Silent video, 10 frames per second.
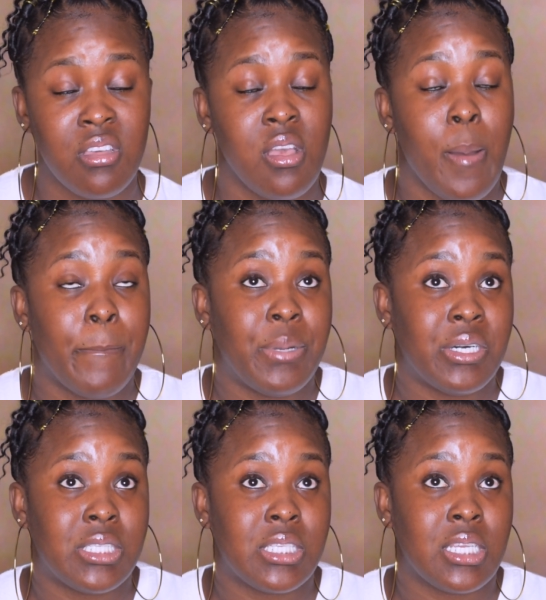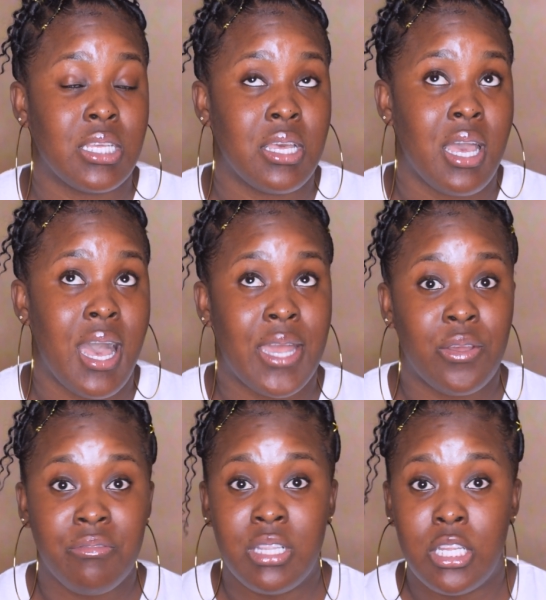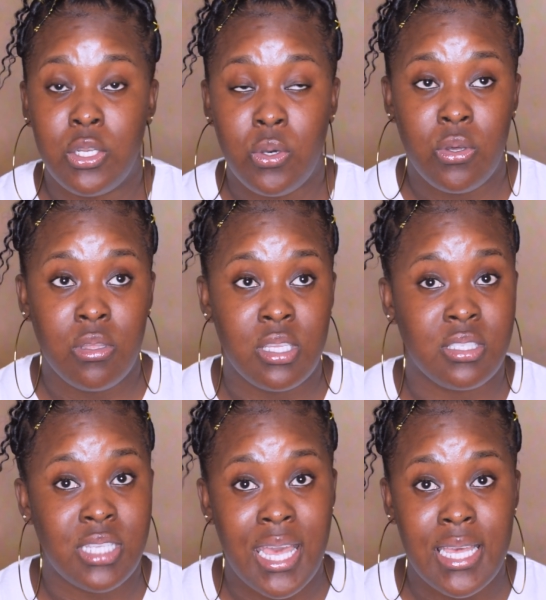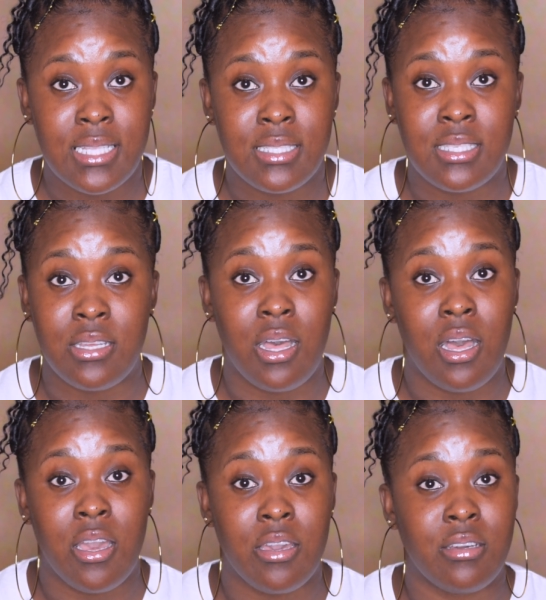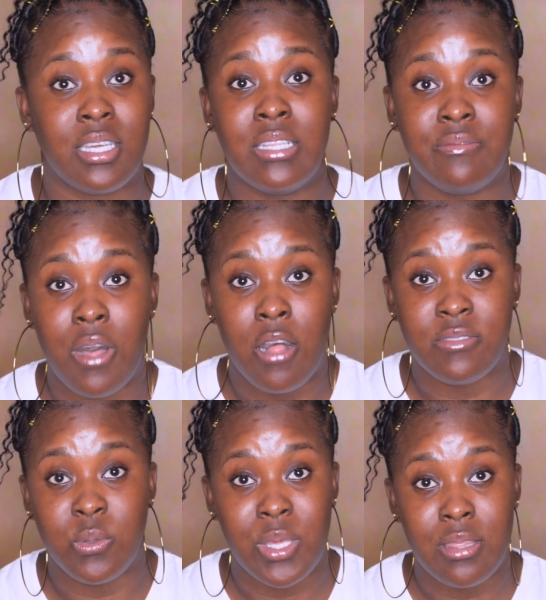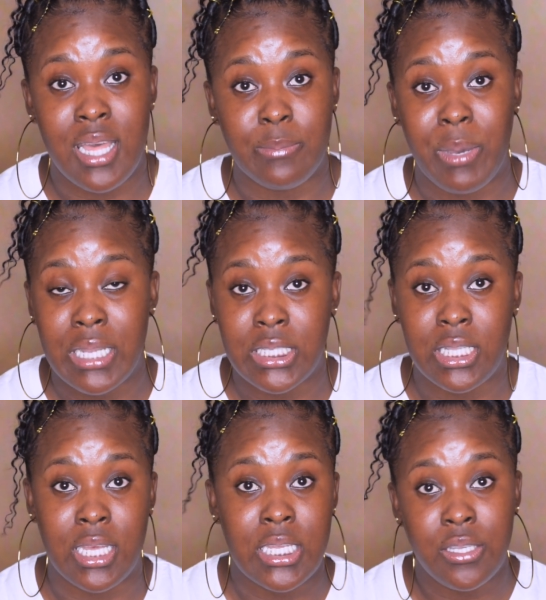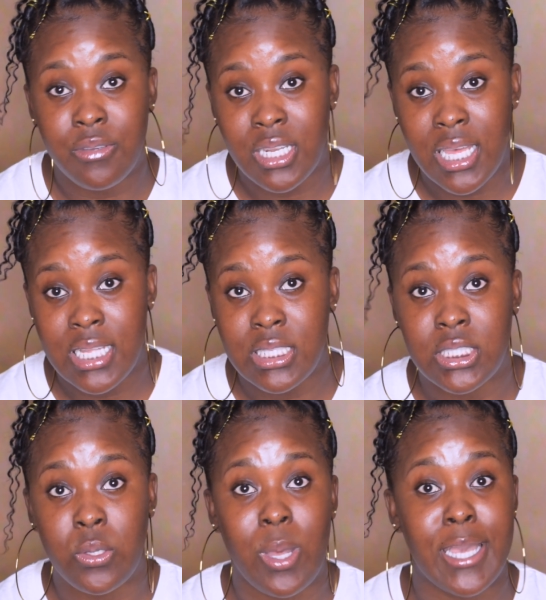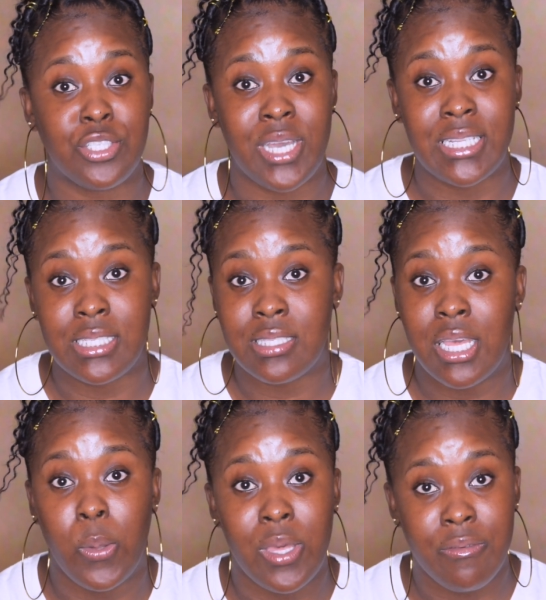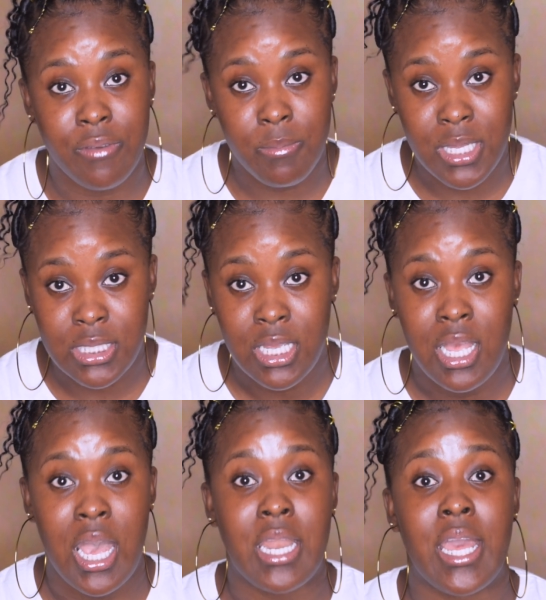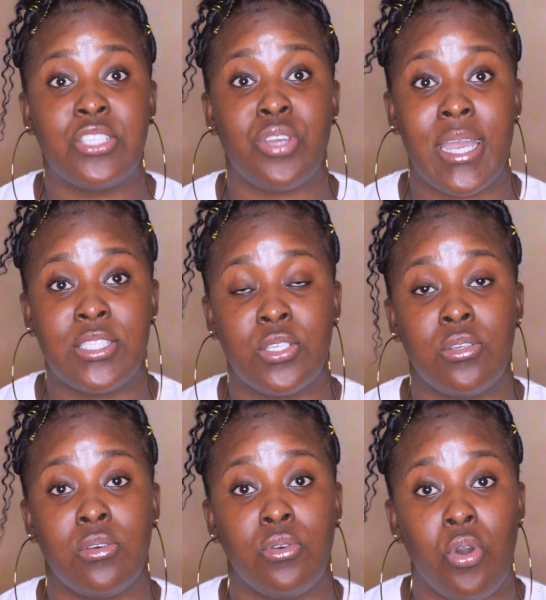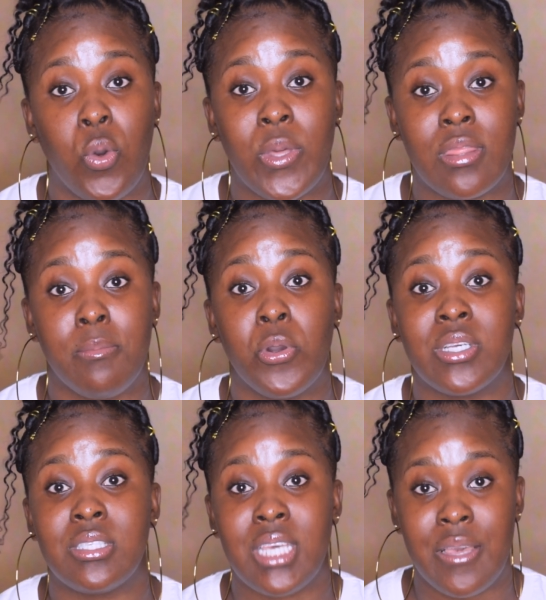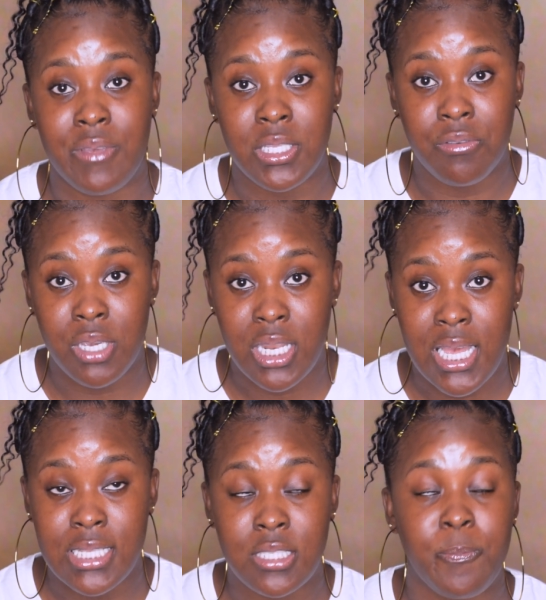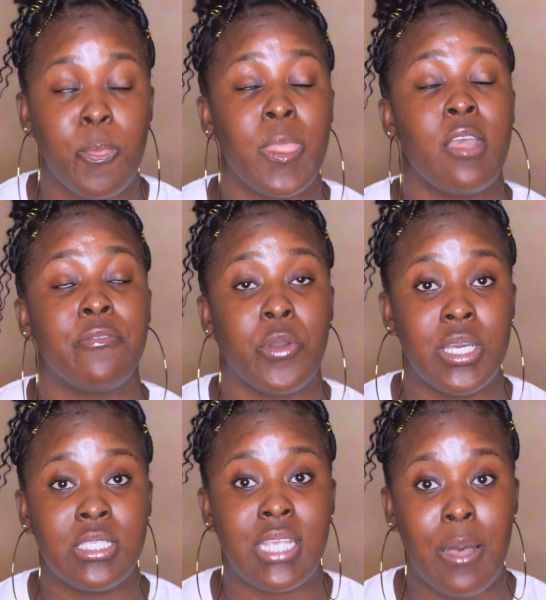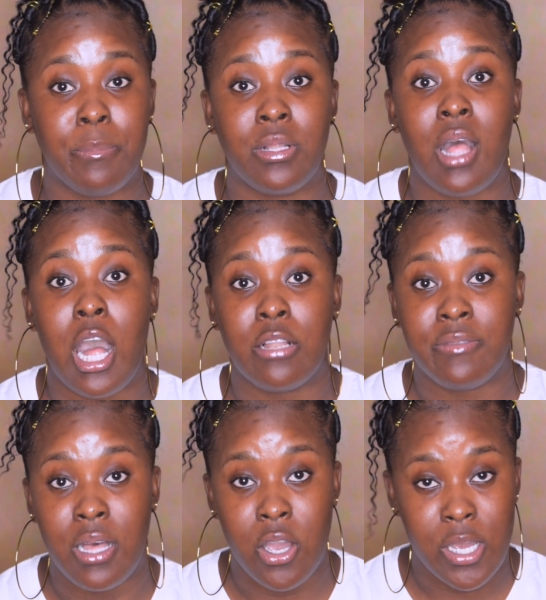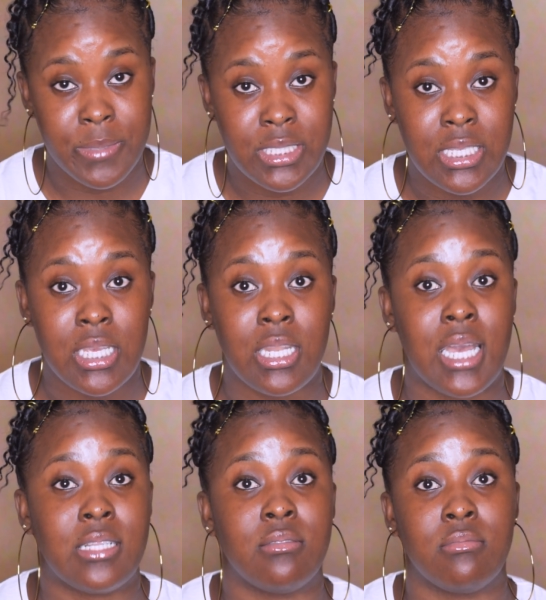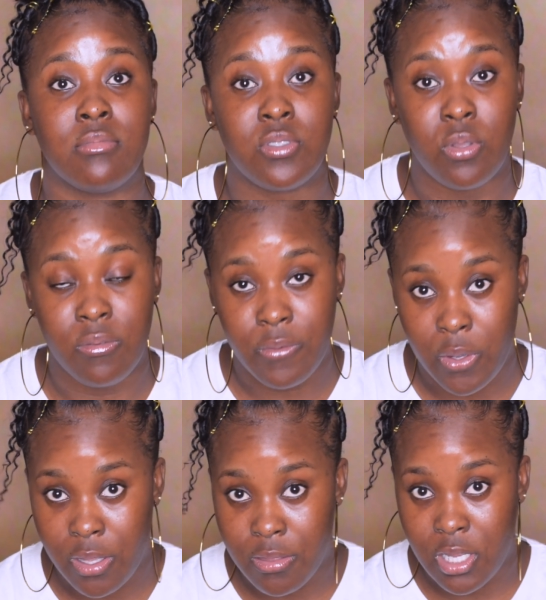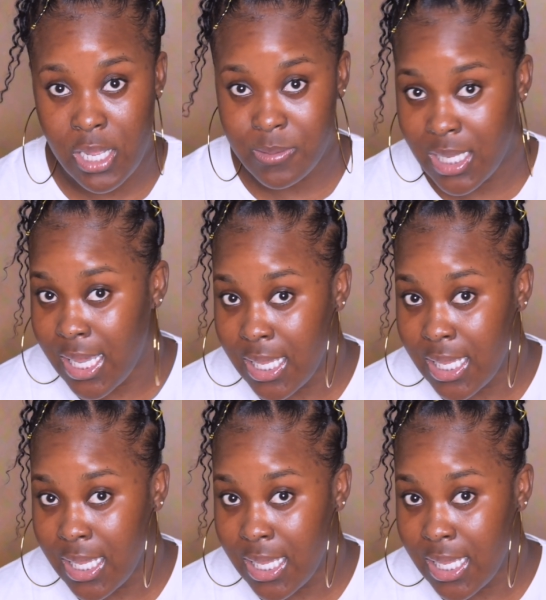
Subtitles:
But I don't really know the science are involved with that particular ingredient, so I try to stay away from it, and I try to go with more safe ingredients. For example, alpha arbutin and so forth. You know what I'm saying?